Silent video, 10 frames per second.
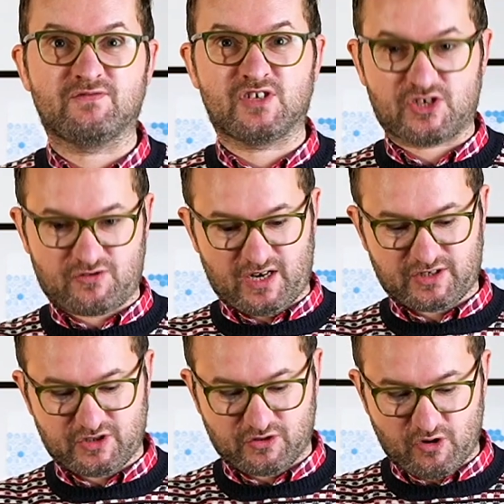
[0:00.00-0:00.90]
of
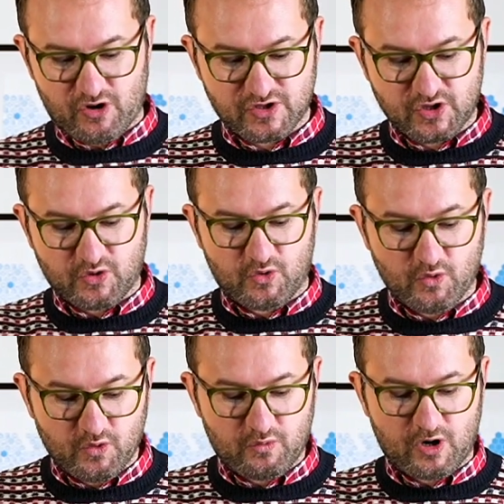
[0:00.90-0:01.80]
destruction across the
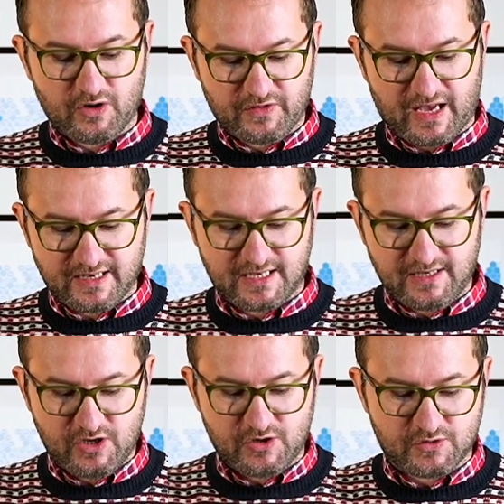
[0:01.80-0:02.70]
whole world that he
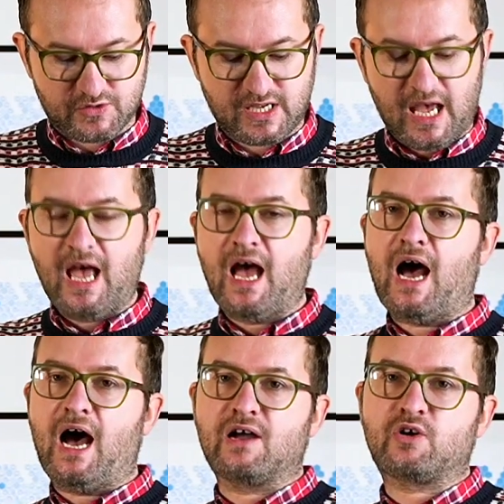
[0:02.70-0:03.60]
knows,
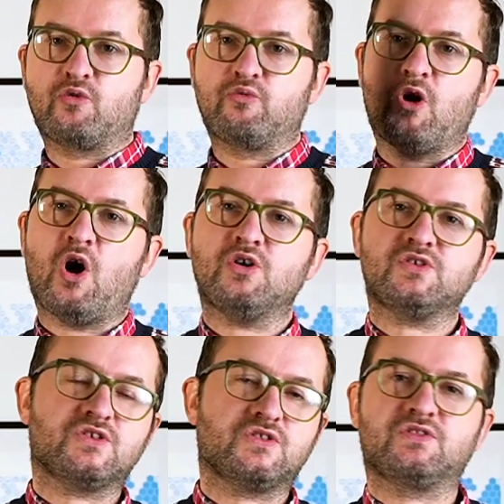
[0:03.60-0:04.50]

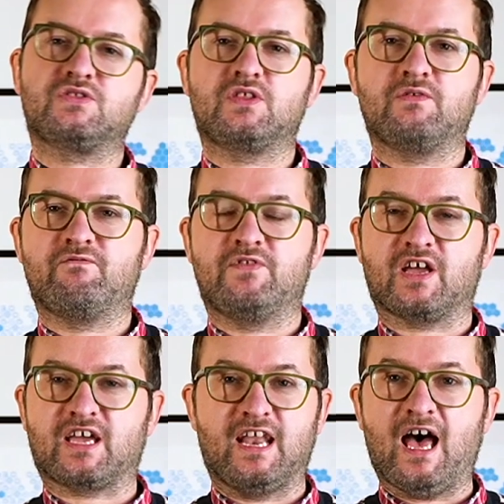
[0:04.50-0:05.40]
across the
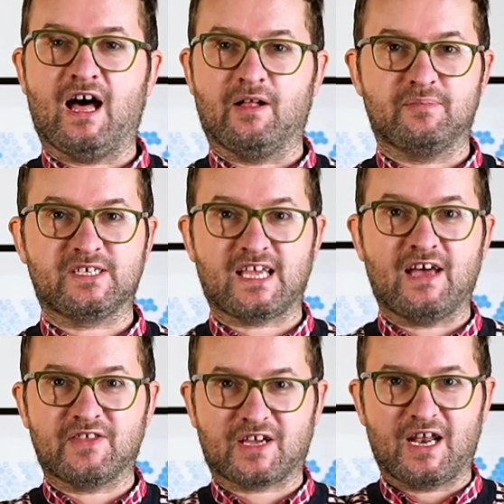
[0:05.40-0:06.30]
canal,
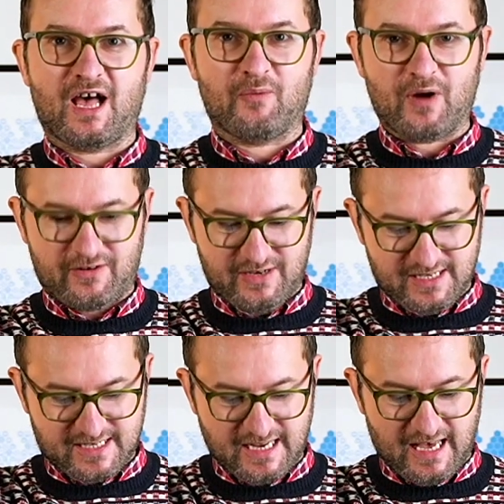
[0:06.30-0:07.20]
beside the canal where
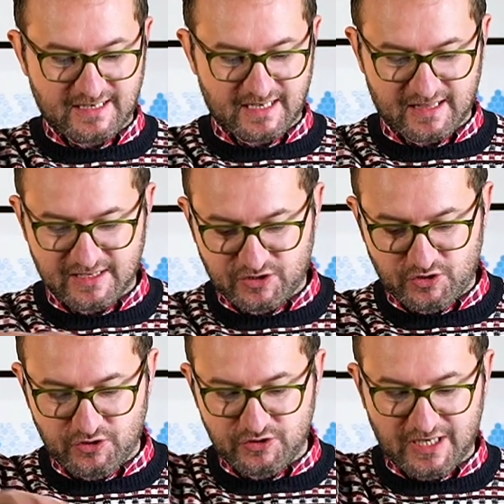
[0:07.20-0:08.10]
he's standing, this
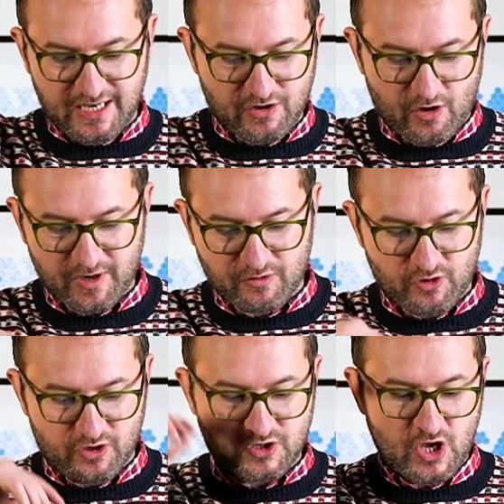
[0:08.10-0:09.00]
huge economic
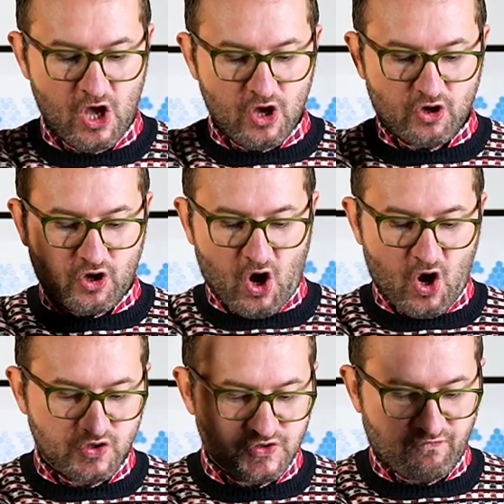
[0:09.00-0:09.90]
route,
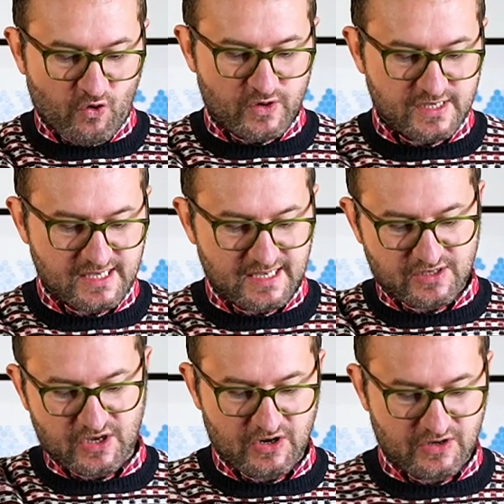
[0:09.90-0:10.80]
God's voice
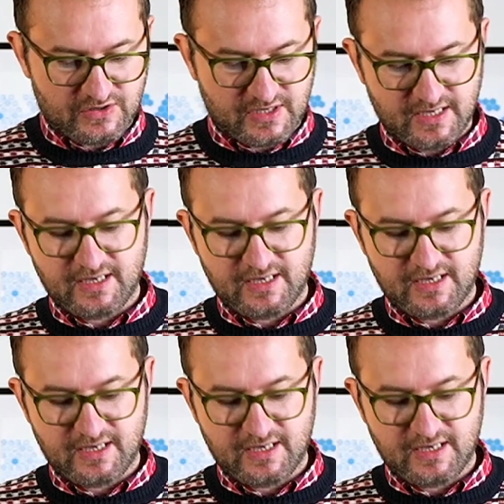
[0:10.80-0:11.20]
is heard.